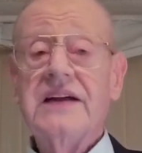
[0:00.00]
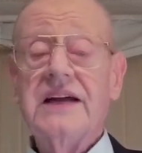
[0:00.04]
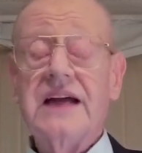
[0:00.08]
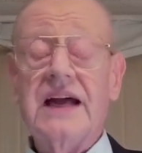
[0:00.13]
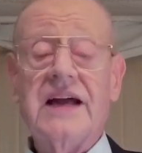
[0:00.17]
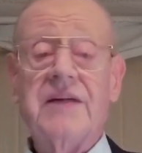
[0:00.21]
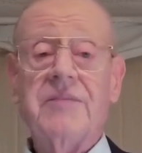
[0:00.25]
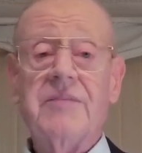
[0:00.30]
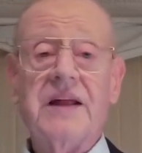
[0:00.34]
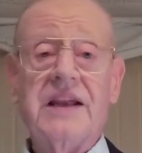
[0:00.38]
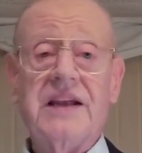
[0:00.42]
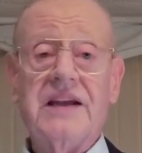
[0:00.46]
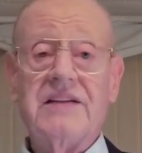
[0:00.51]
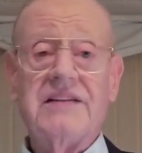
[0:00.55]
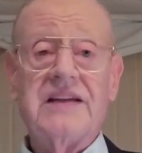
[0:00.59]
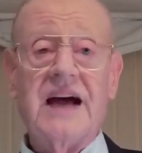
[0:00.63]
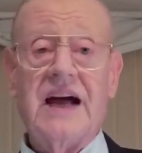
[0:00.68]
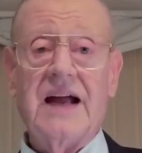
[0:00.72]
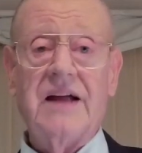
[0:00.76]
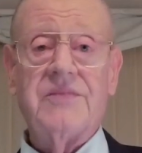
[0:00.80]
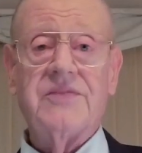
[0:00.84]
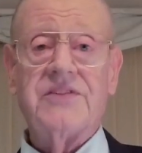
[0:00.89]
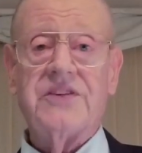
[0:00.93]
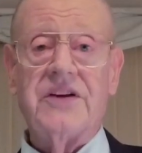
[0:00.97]
And many
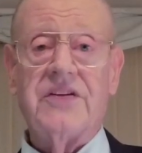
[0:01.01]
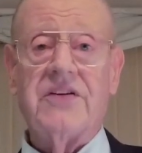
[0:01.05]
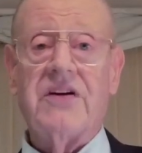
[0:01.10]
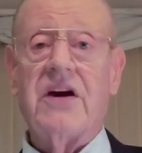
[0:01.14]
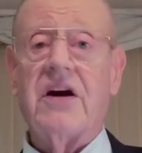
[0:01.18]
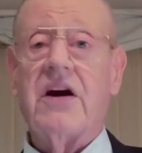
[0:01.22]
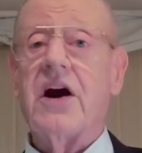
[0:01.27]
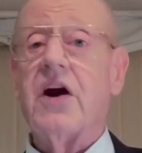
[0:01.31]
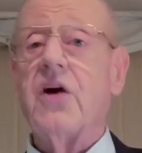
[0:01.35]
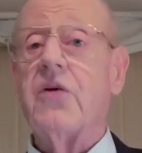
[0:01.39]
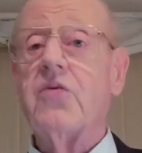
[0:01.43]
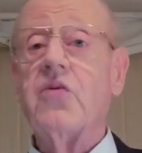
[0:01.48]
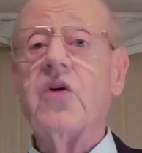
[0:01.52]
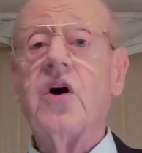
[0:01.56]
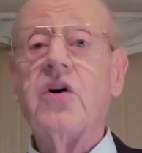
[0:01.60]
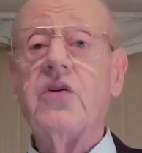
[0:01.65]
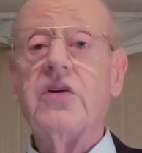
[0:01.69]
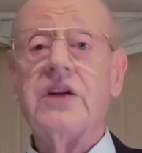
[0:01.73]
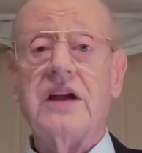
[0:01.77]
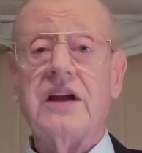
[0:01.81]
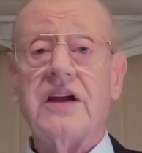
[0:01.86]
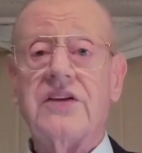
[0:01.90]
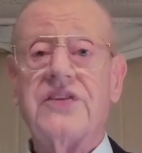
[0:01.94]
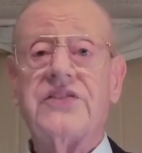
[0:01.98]
times there are
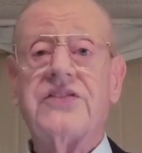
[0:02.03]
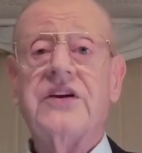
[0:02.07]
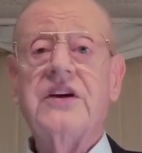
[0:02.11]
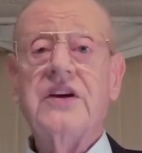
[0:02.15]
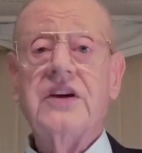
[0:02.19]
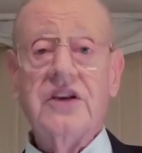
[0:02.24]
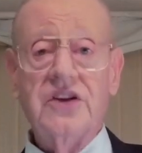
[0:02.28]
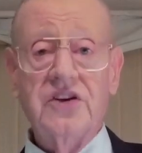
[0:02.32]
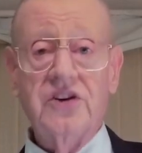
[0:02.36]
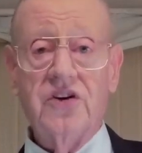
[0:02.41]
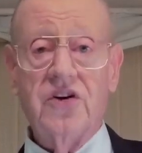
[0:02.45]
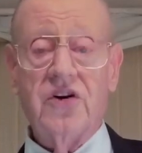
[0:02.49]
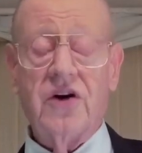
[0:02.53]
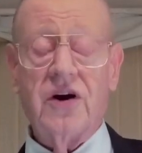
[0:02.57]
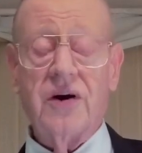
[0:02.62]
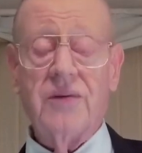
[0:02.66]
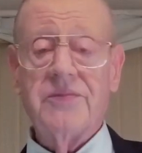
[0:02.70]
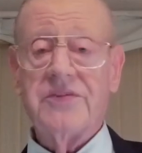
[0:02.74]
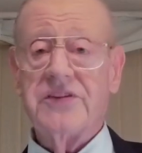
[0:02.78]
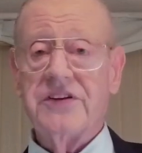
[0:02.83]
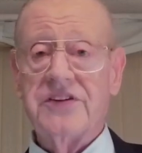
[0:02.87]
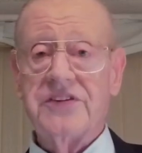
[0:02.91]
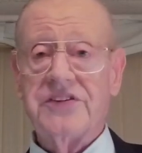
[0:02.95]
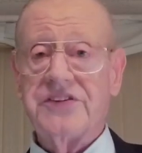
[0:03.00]
erroneous
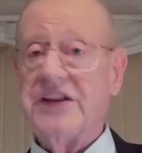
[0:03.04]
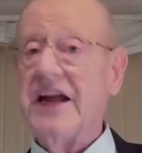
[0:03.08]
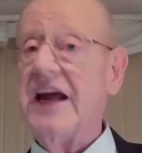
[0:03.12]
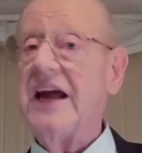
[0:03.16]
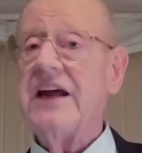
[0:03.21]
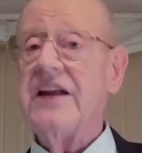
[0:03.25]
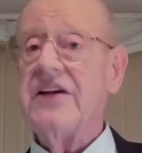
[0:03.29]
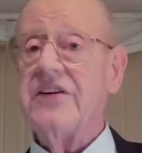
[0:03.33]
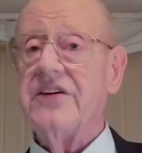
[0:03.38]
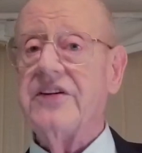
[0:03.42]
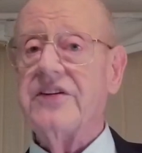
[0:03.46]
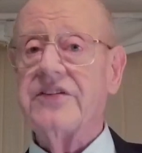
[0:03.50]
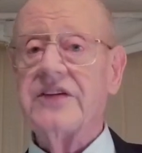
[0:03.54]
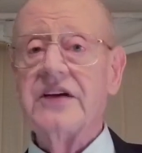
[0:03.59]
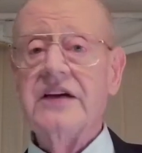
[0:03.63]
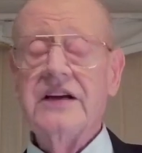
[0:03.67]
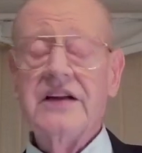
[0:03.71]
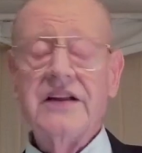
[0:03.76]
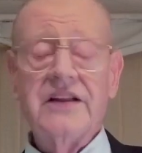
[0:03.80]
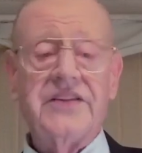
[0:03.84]
norms and standards